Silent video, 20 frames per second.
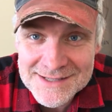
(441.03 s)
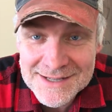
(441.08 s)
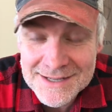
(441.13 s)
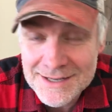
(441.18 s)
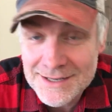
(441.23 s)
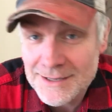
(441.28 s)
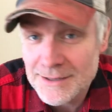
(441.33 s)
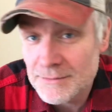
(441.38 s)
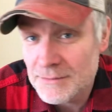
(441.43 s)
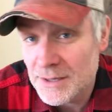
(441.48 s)

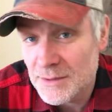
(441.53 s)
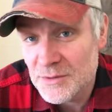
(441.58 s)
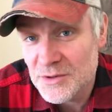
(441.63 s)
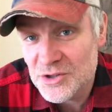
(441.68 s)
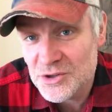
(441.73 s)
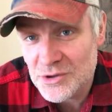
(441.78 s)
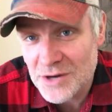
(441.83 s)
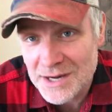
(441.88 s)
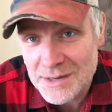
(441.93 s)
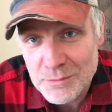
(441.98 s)
I'm going to
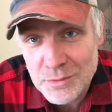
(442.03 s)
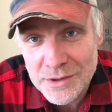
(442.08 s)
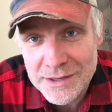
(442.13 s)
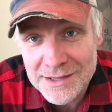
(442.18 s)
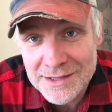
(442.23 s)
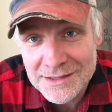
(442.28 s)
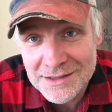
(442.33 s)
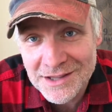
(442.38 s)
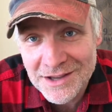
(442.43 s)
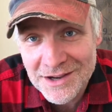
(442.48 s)
try to bring
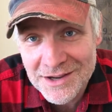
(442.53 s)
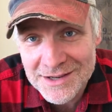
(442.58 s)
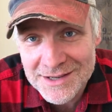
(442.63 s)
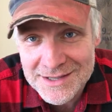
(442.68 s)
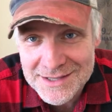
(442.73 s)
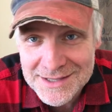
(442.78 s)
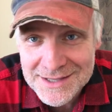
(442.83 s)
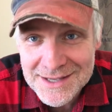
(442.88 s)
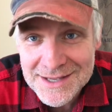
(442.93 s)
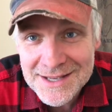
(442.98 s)
you along
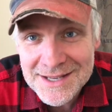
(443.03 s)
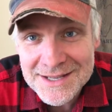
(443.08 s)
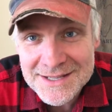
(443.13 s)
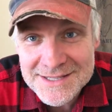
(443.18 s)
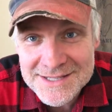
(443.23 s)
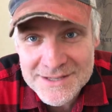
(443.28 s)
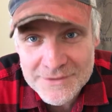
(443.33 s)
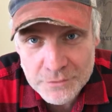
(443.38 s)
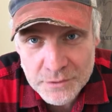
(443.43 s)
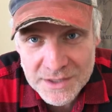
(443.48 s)
and
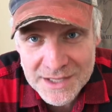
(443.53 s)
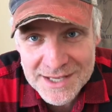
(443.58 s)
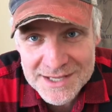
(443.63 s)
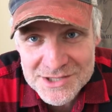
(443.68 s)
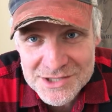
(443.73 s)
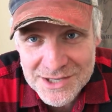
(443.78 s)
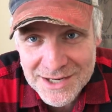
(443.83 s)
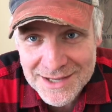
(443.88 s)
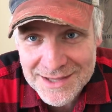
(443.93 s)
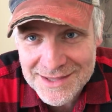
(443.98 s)
see if we
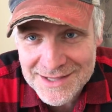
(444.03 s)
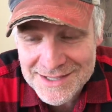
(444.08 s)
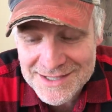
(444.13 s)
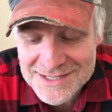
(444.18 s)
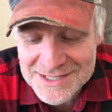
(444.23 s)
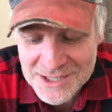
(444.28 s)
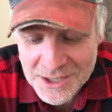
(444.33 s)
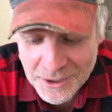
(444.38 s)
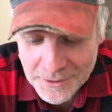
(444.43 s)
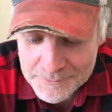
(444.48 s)
catch anything.
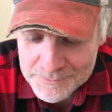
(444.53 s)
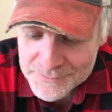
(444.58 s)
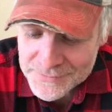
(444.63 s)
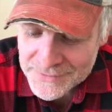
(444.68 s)
So